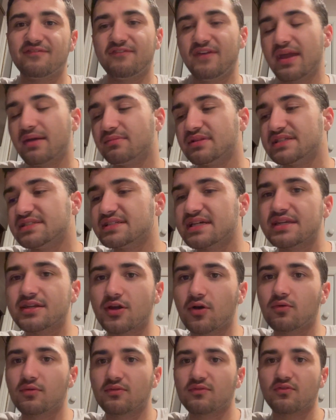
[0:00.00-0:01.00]
families had
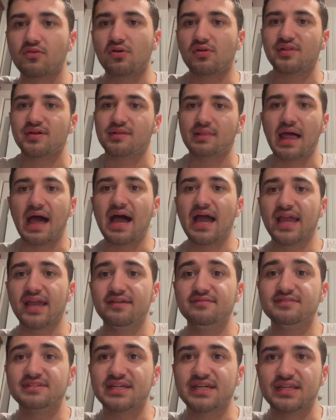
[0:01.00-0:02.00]
known for all their
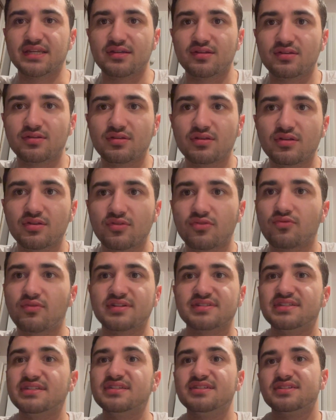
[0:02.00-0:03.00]
lives and
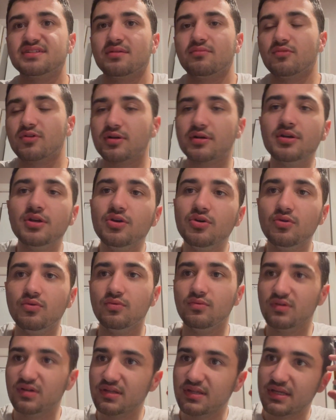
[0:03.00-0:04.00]
thrust into somewhere
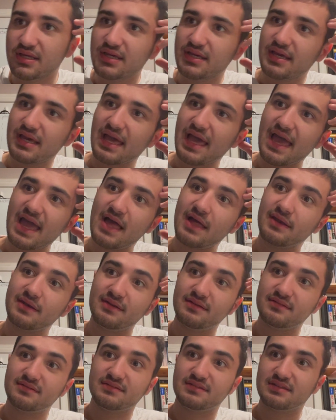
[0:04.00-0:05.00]
new.
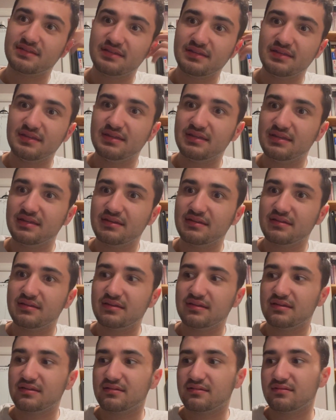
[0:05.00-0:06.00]
And
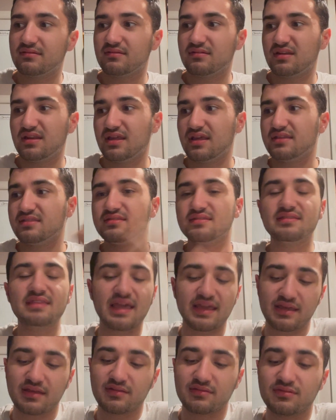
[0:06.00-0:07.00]

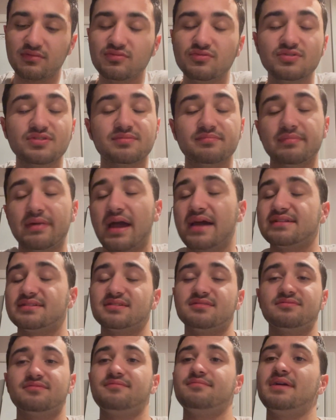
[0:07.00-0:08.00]
they could lose
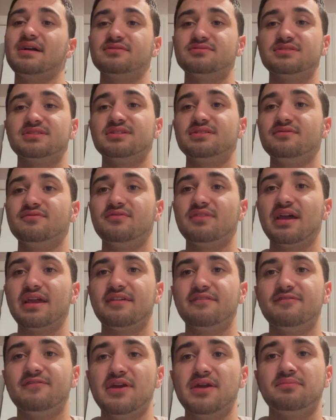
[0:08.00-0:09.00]
massive amounts of
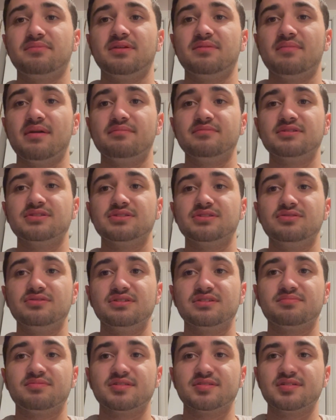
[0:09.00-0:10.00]
family members to
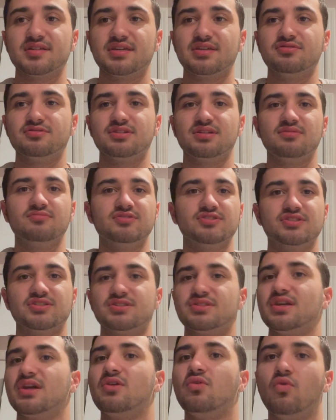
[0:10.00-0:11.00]
this persecution. It was
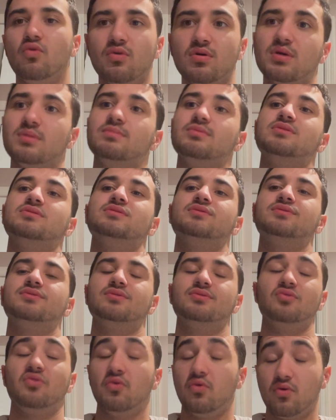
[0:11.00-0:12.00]
just a horrible,
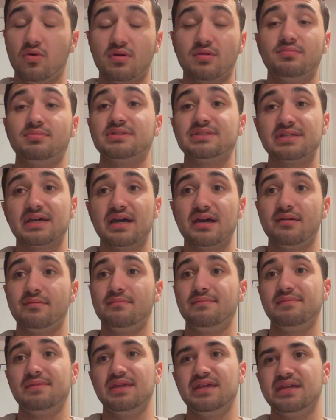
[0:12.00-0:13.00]
horrible
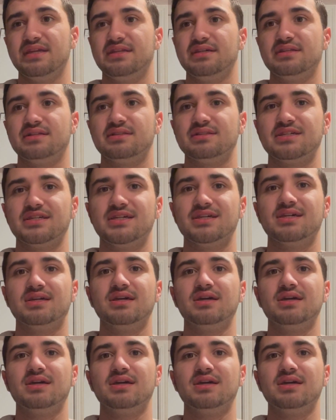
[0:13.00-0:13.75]
time in Italy.